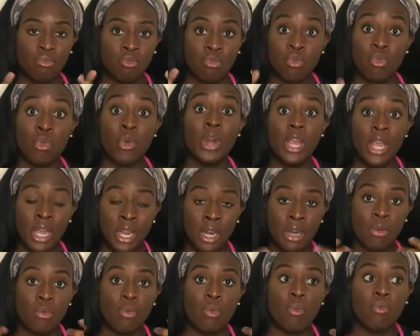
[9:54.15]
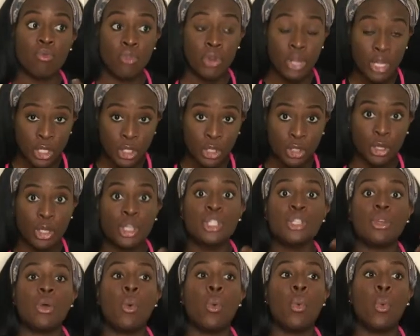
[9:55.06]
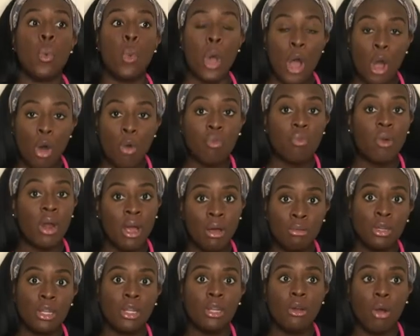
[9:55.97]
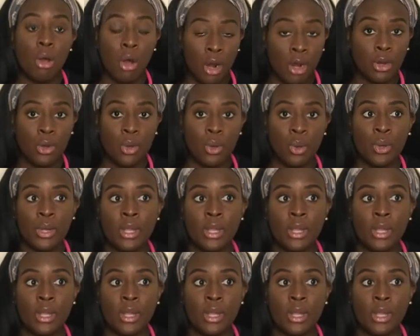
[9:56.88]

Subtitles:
written, research, well-rounded article.